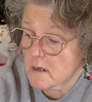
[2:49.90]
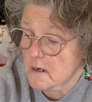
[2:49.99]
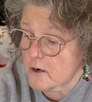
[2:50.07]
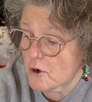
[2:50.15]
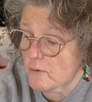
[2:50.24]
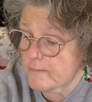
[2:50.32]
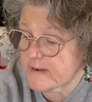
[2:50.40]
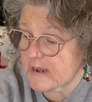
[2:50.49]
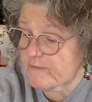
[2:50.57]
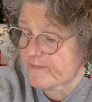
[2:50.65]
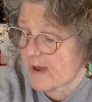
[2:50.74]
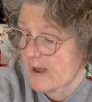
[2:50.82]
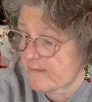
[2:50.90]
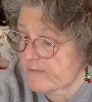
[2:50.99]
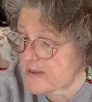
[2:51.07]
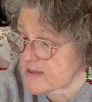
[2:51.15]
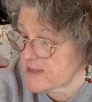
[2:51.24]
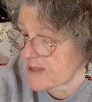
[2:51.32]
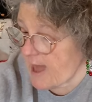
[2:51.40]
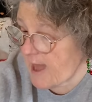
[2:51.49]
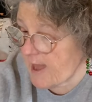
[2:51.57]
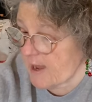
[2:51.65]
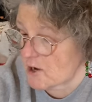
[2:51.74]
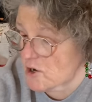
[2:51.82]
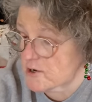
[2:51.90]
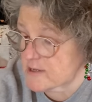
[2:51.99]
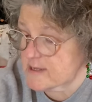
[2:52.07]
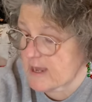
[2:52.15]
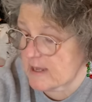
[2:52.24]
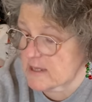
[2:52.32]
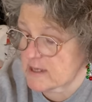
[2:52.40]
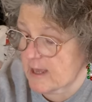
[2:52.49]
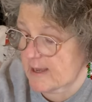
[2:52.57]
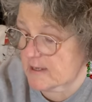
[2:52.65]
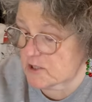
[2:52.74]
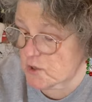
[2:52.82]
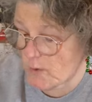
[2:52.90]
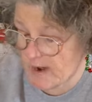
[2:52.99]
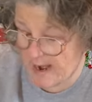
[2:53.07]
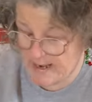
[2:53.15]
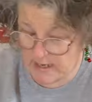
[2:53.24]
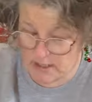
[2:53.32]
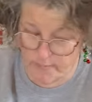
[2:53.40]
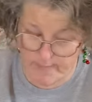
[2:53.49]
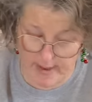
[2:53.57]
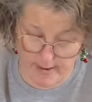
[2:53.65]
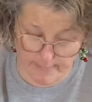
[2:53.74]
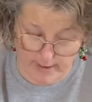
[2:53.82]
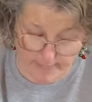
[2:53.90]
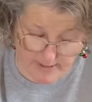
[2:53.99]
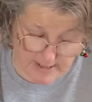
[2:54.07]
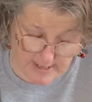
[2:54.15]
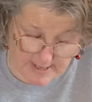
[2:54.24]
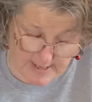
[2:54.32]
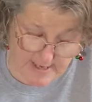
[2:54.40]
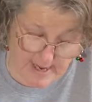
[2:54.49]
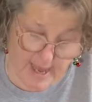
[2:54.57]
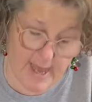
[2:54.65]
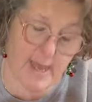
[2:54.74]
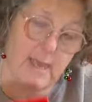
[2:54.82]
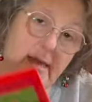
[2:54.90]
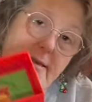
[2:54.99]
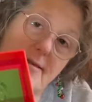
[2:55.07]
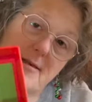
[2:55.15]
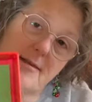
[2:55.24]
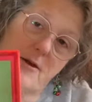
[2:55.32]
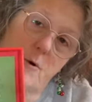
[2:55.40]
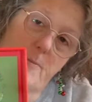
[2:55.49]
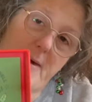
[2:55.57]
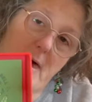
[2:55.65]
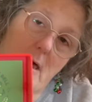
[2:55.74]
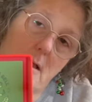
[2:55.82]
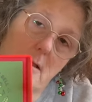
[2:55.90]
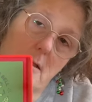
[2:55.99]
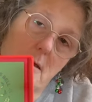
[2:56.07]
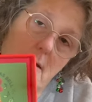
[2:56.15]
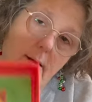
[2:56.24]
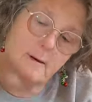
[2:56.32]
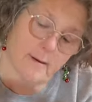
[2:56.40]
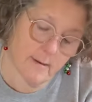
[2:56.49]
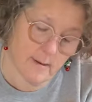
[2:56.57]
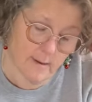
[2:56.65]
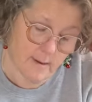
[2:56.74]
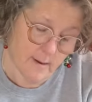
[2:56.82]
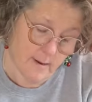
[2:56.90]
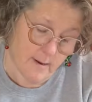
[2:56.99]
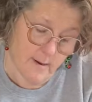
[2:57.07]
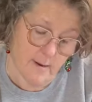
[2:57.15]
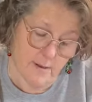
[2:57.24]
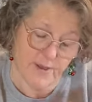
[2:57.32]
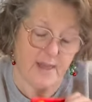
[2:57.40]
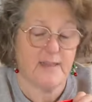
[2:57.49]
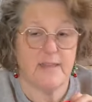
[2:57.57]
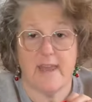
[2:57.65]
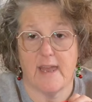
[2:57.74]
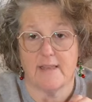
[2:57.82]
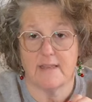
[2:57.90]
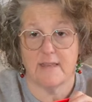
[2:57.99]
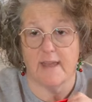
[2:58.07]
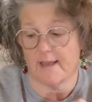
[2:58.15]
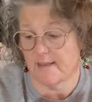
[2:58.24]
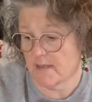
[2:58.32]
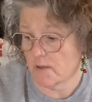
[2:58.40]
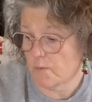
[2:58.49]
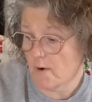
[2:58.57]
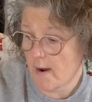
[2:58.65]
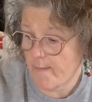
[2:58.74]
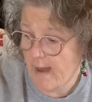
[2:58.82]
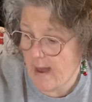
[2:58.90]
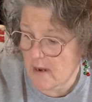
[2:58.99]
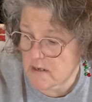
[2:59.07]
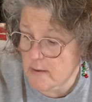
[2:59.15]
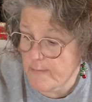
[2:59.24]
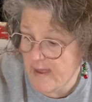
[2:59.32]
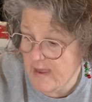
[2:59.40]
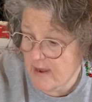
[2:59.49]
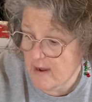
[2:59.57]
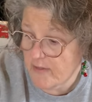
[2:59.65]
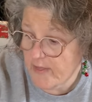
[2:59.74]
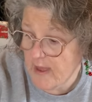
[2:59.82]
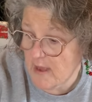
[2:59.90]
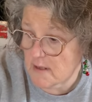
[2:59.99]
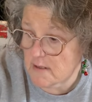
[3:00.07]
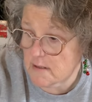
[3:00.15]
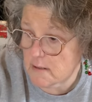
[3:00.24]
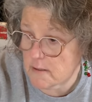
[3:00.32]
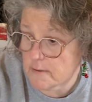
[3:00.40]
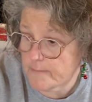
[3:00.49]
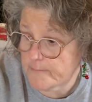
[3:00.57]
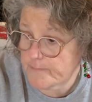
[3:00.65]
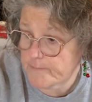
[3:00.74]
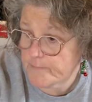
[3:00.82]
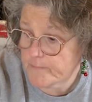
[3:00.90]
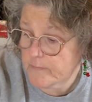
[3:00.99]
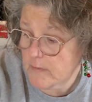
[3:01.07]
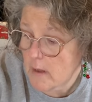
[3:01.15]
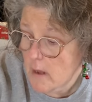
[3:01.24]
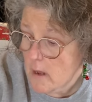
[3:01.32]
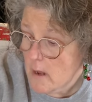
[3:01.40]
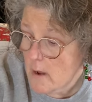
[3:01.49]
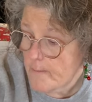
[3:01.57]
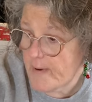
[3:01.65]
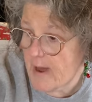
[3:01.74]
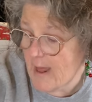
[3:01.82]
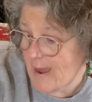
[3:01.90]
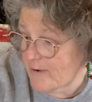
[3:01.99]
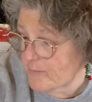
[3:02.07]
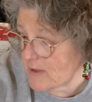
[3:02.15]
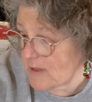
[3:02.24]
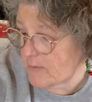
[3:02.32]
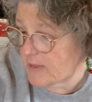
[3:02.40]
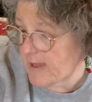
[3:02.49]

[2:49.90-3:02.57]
Nope. Day five is the hangers. Day six. So what I need to make maybe today is this little bell. So that's day six is where I'm at to making things. But I really would